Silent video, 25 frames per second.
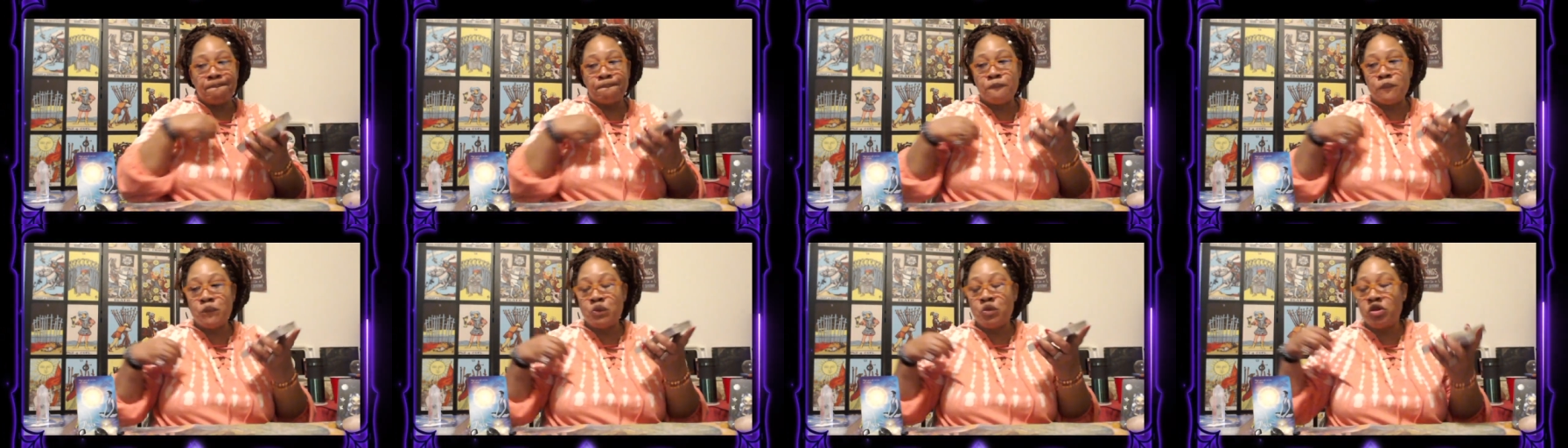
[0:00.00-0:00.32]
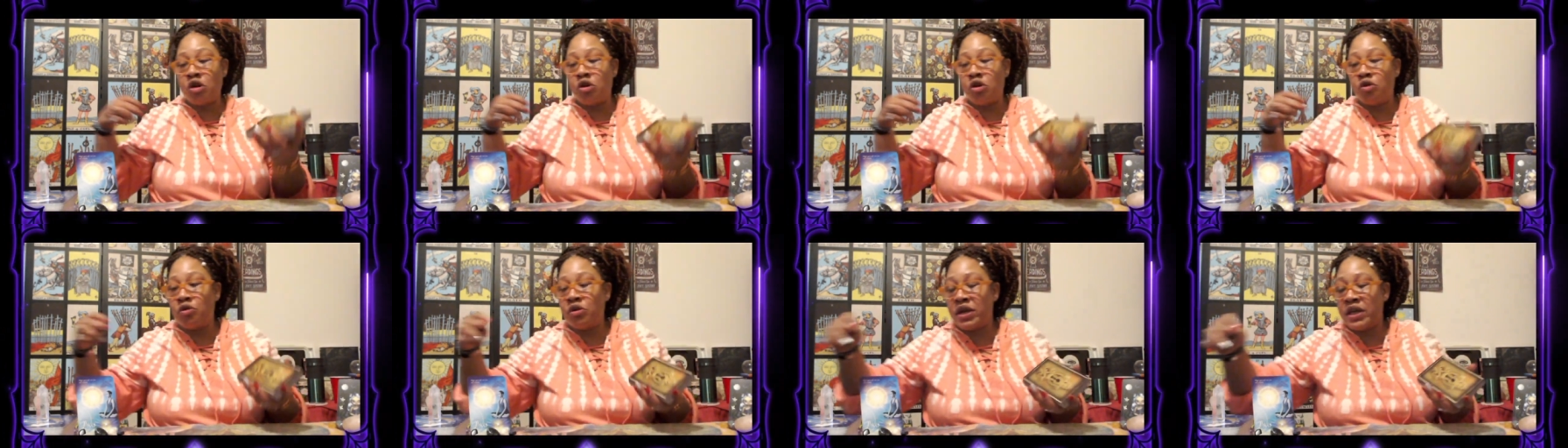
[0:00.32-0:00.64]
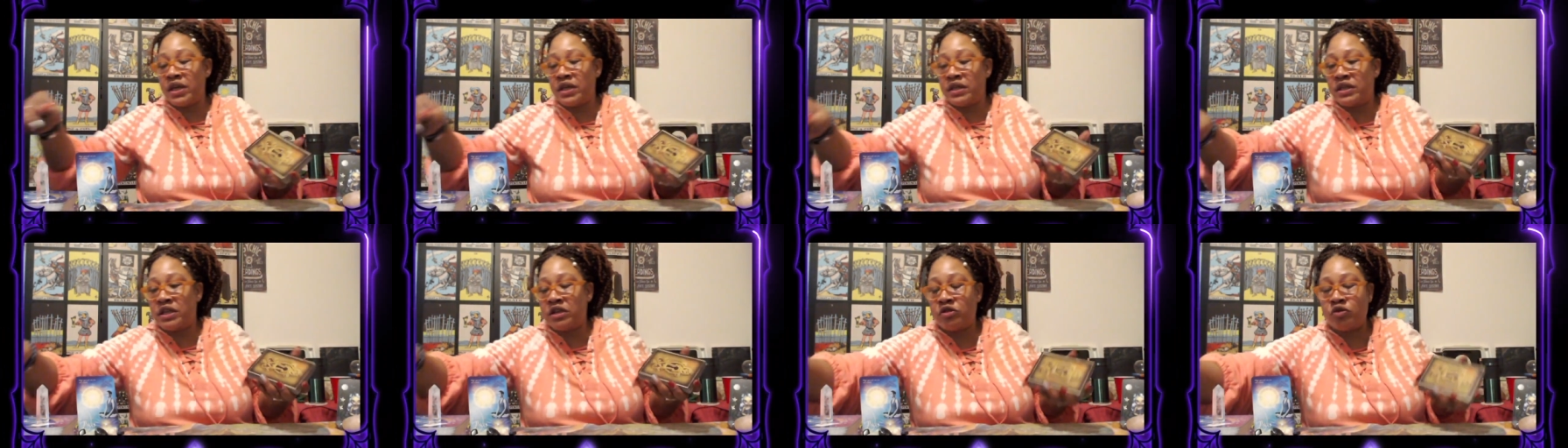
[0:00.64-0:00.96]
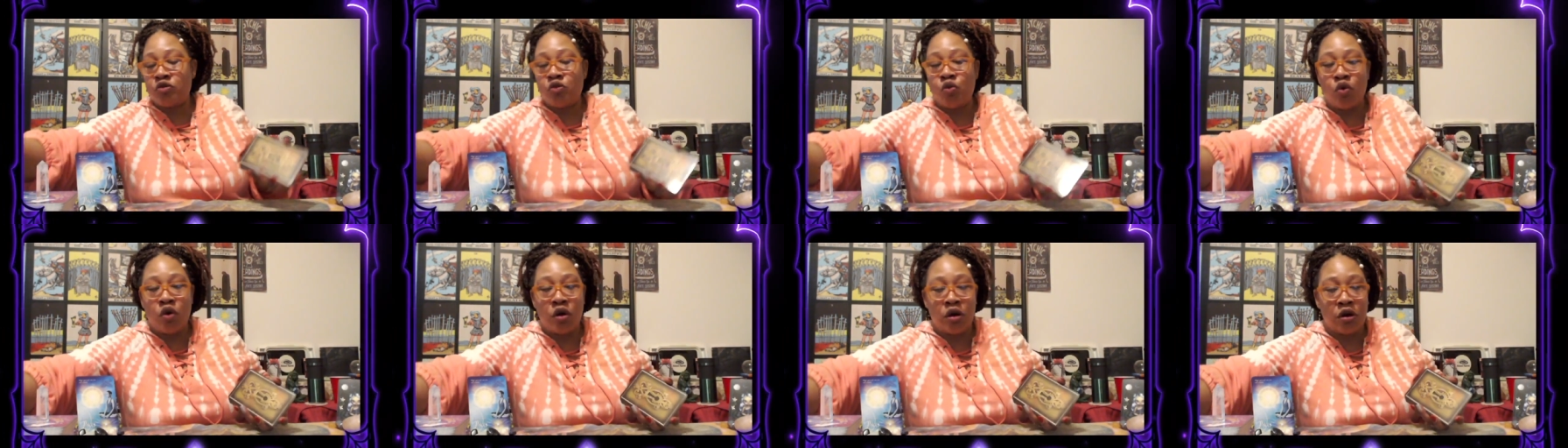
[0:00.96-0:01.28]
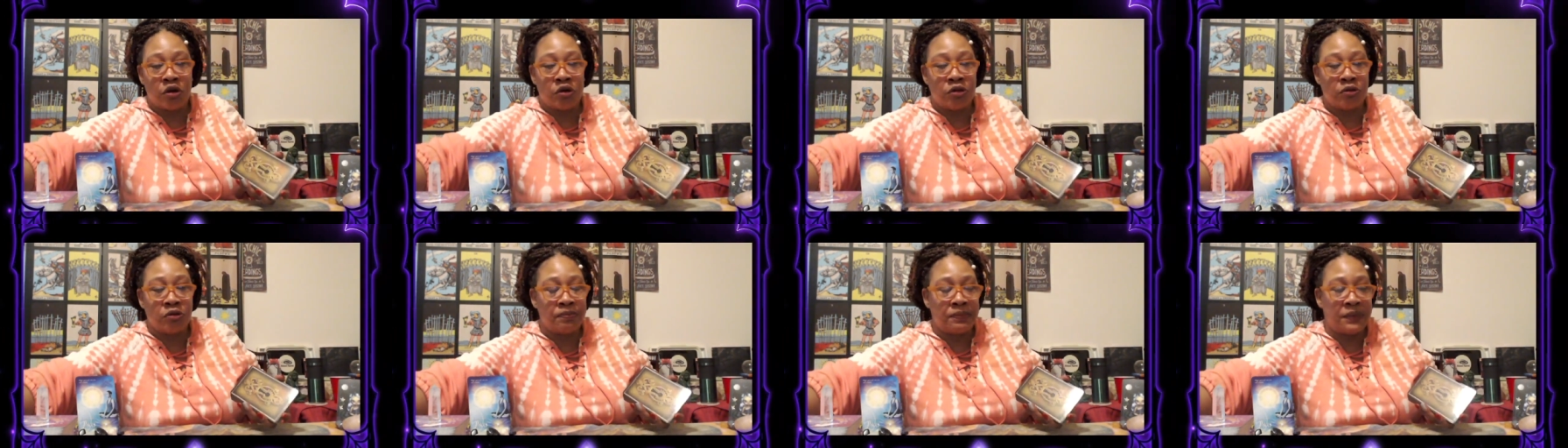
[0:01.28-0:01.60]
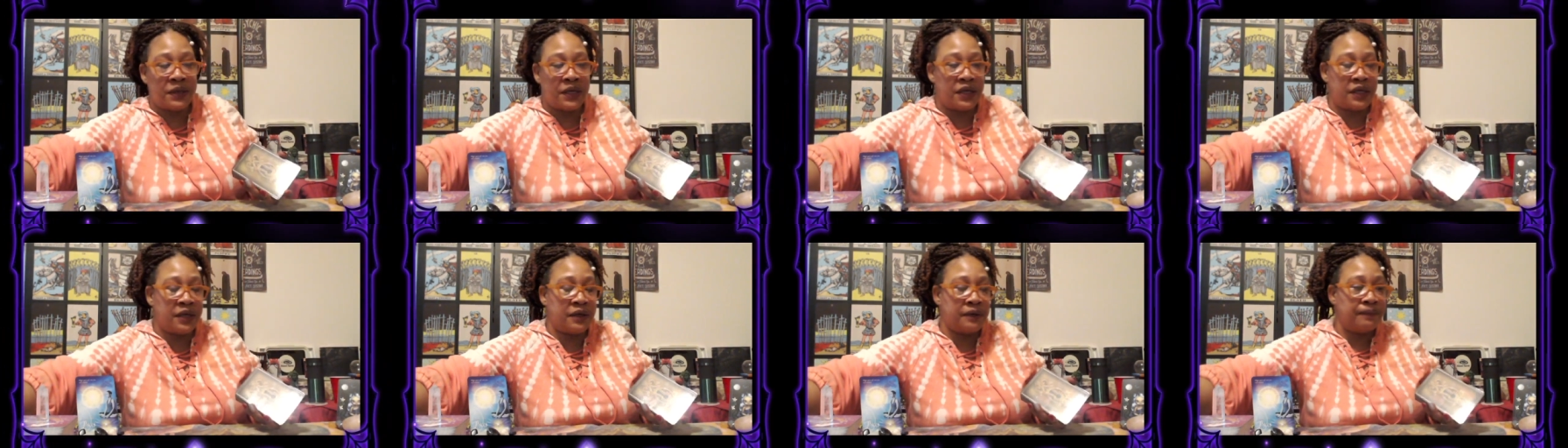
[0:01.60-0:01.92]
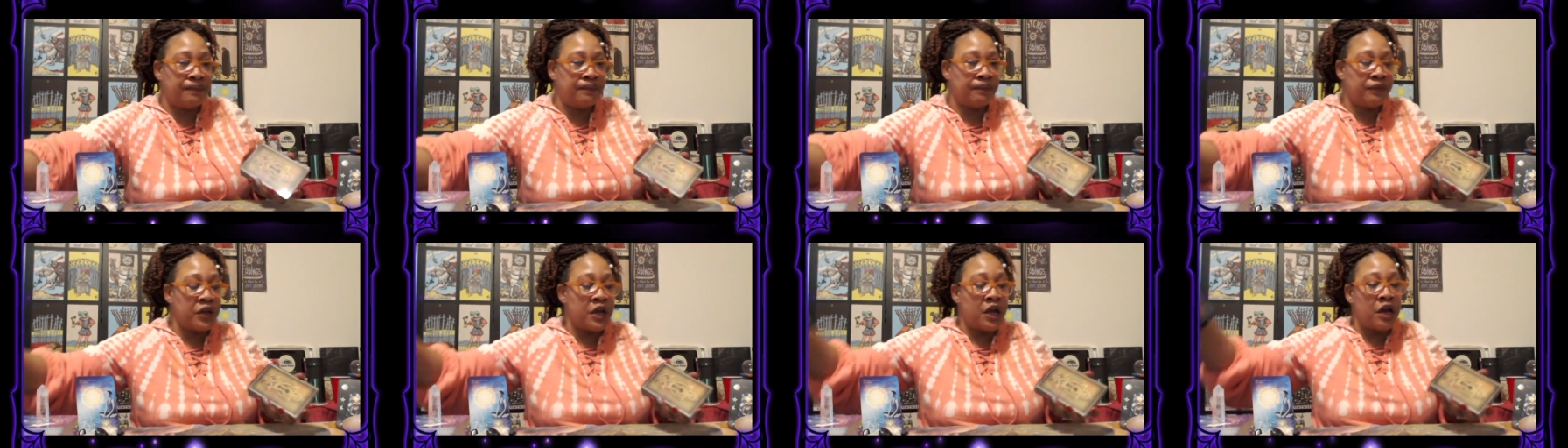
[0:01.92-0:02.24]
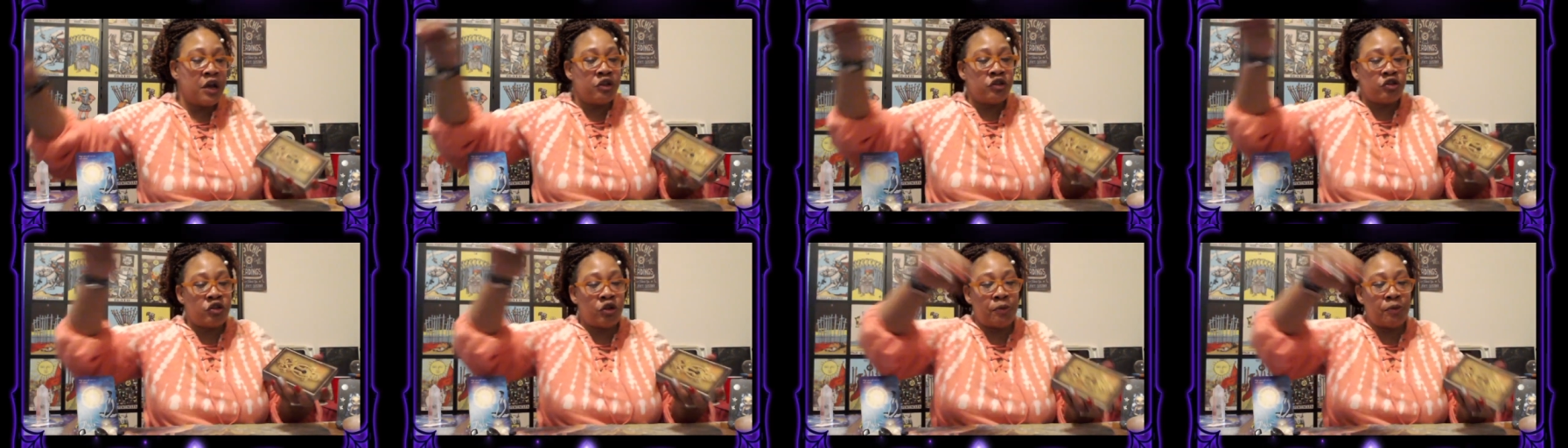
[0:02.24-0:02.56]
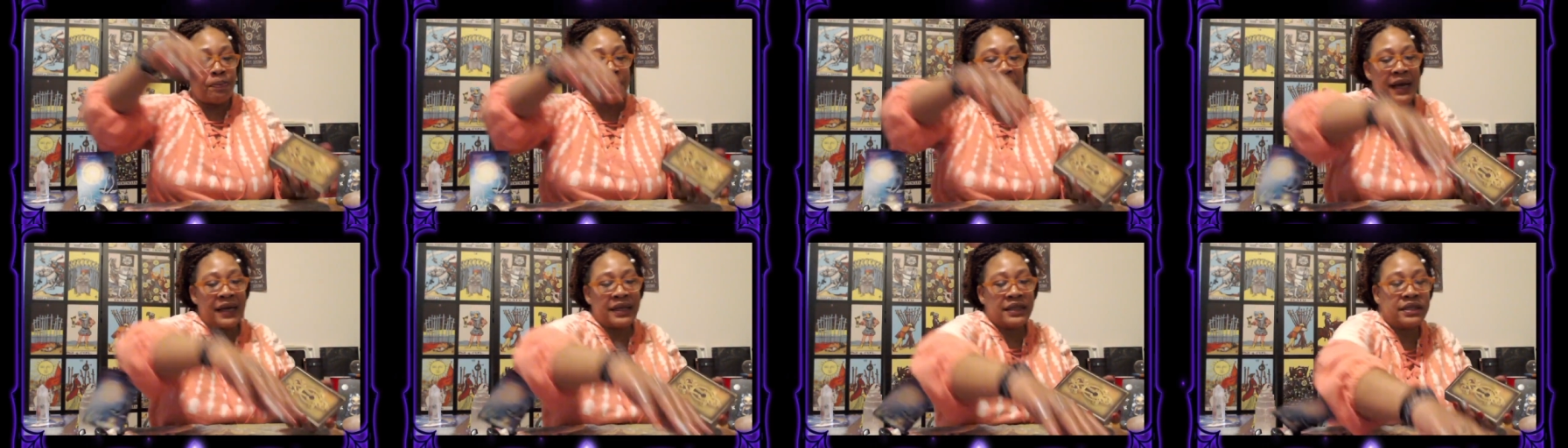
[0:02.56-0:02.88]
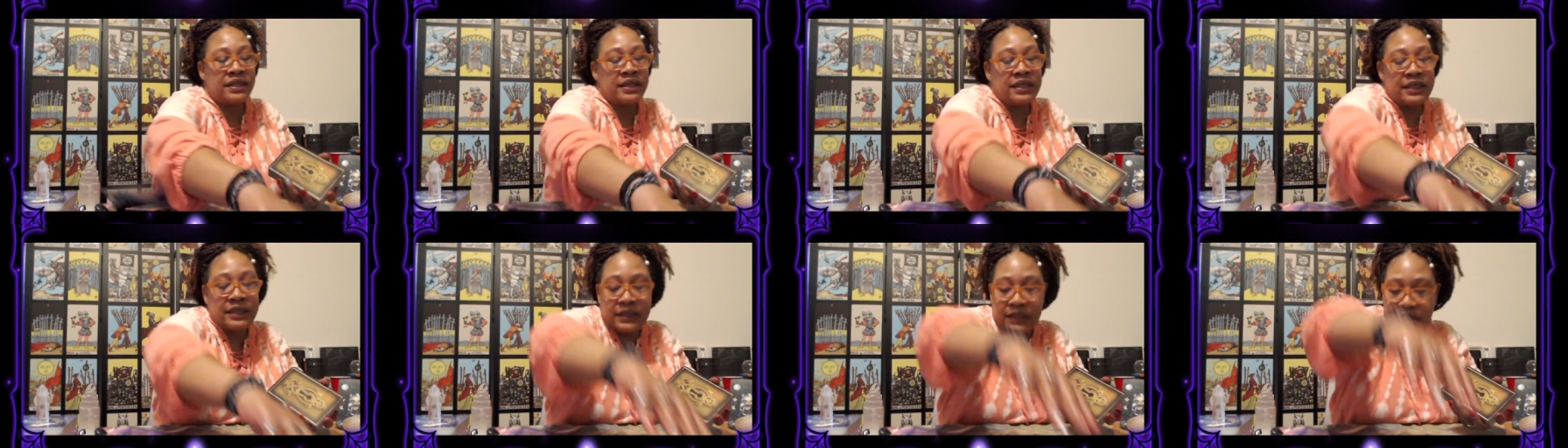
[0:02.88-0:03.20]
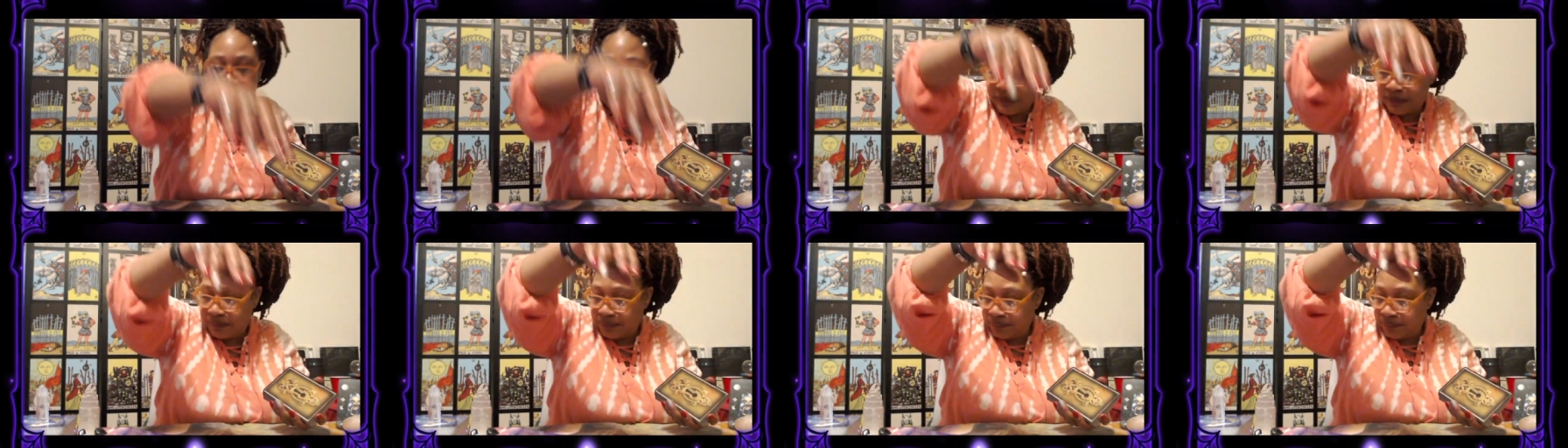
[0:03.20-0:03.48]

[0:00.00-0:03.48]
You know, is this going to hurt me? So Pisces,